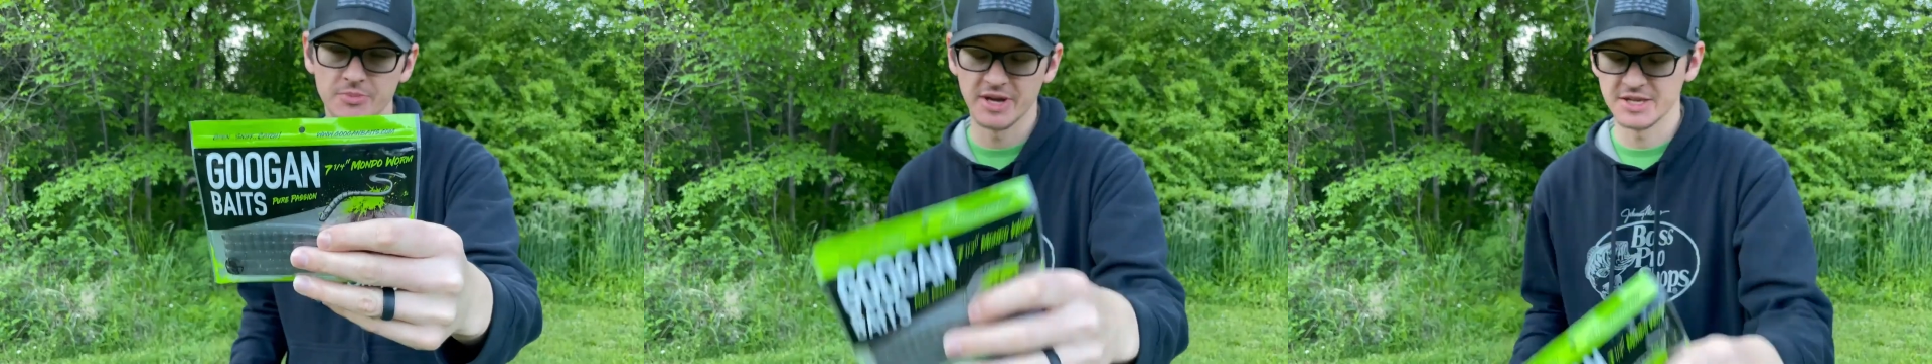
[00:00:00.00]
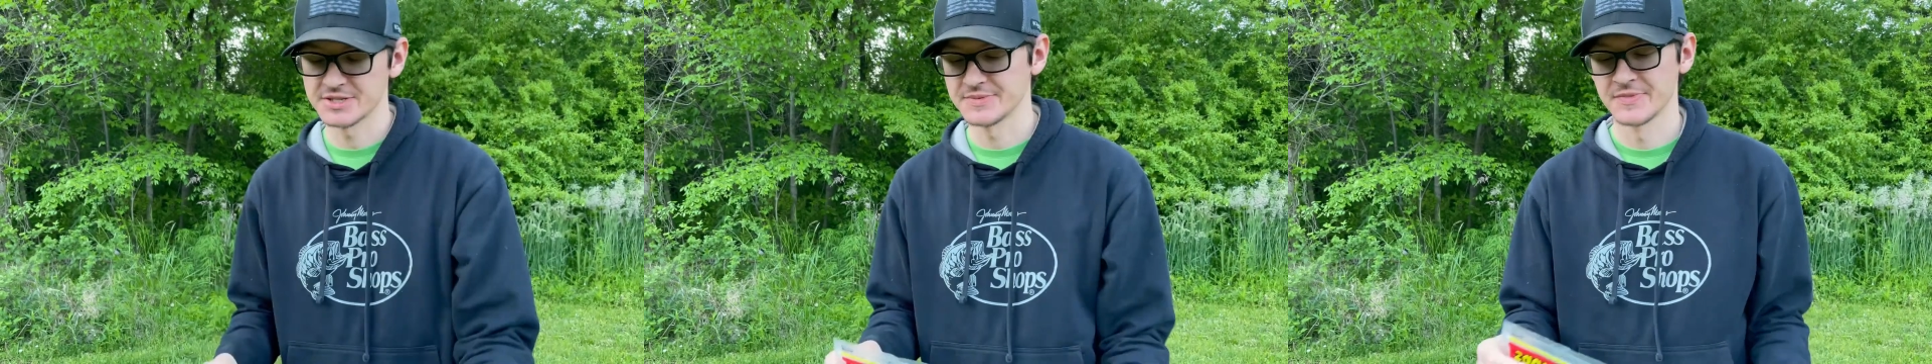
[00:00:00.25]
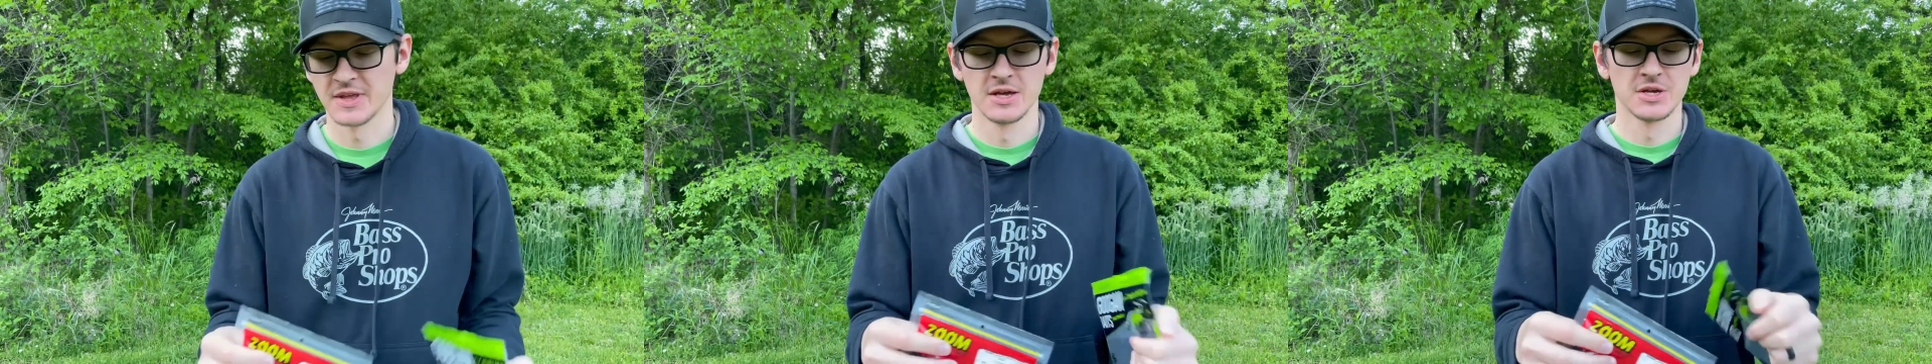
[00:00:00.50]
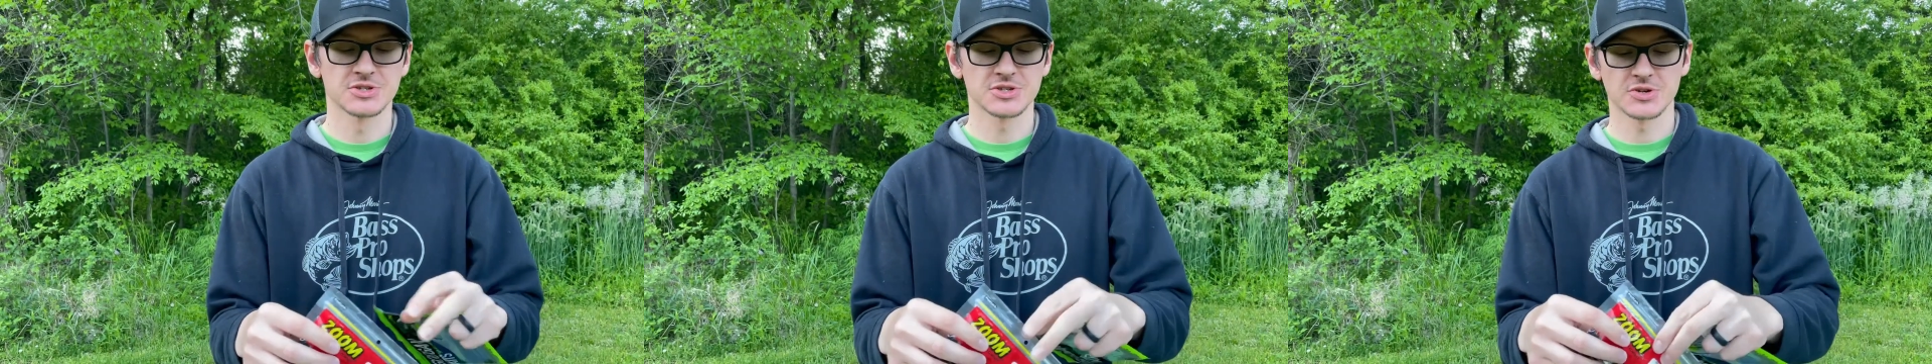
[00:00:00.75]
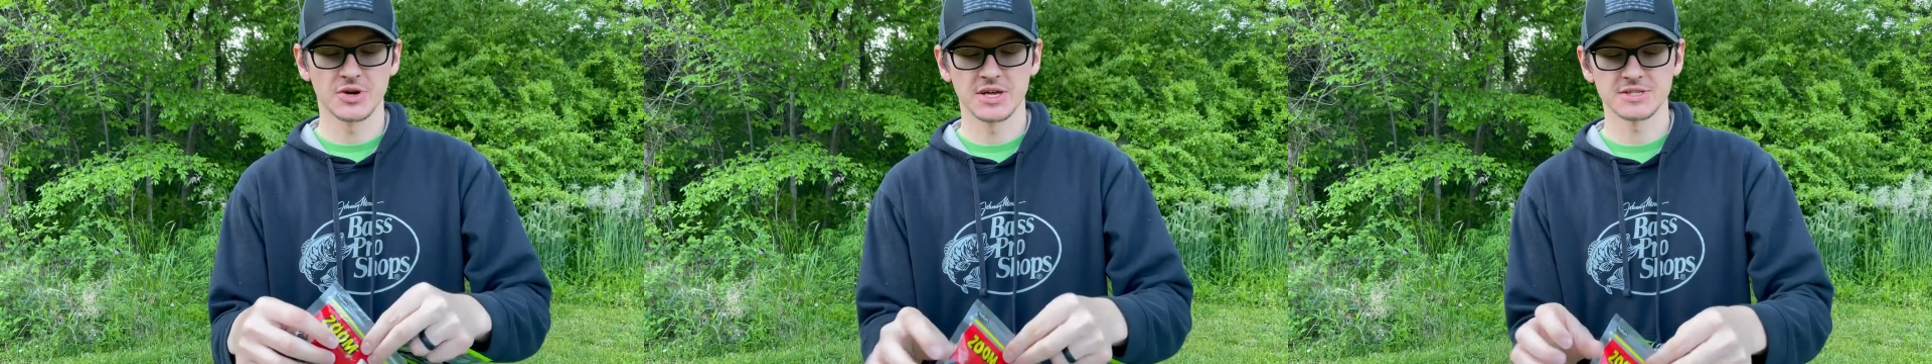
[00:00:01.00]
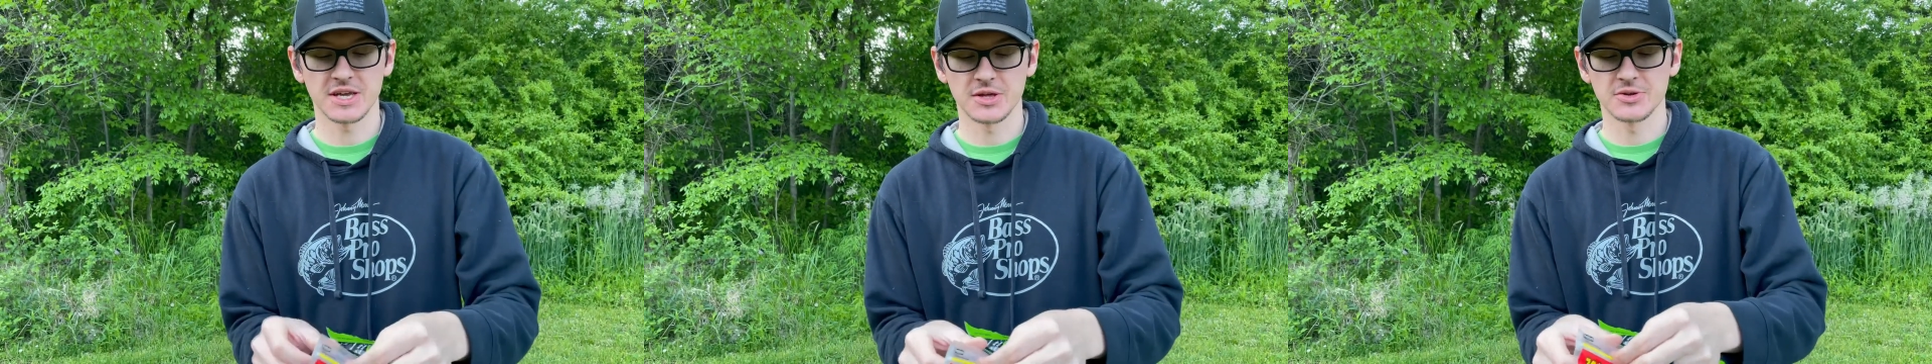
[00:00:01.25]
Baits. So let's go ahead and
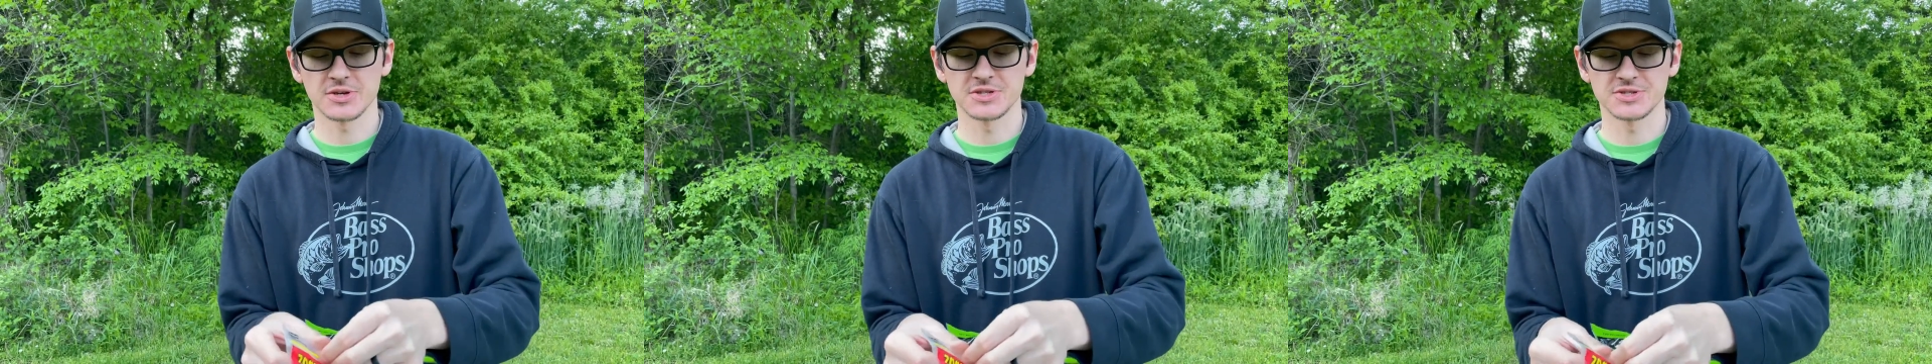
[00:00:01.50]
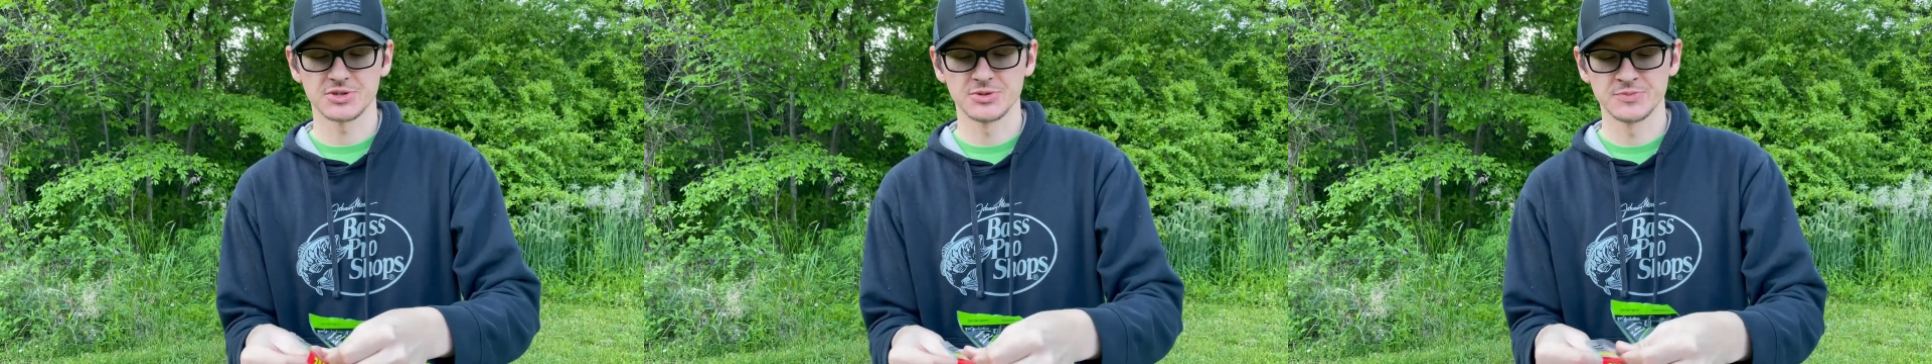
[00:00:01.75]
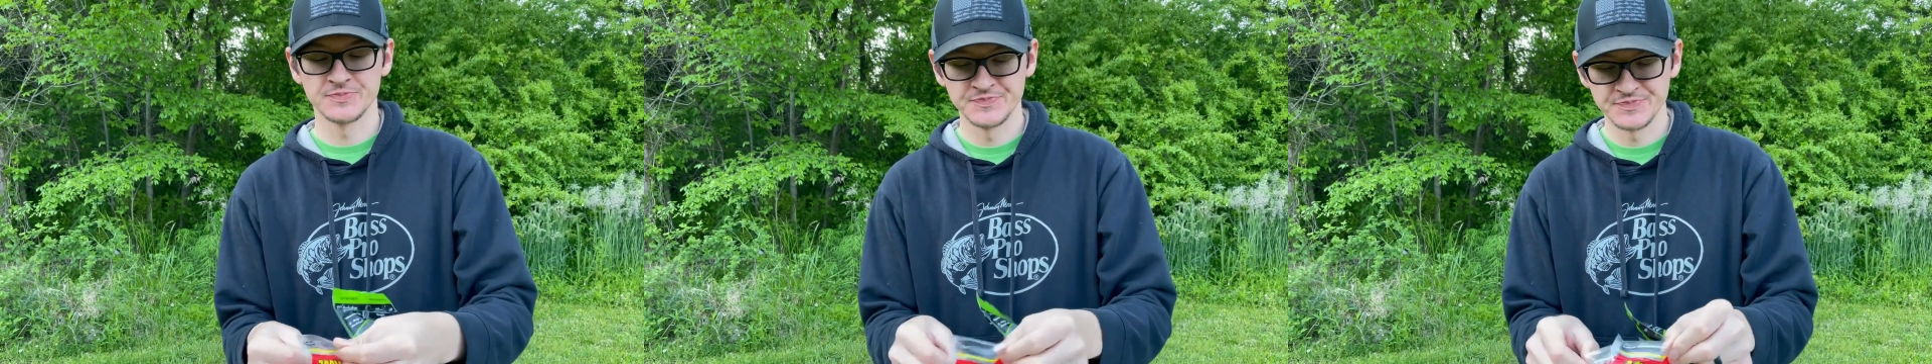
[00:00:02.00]
take a look at the Zoom.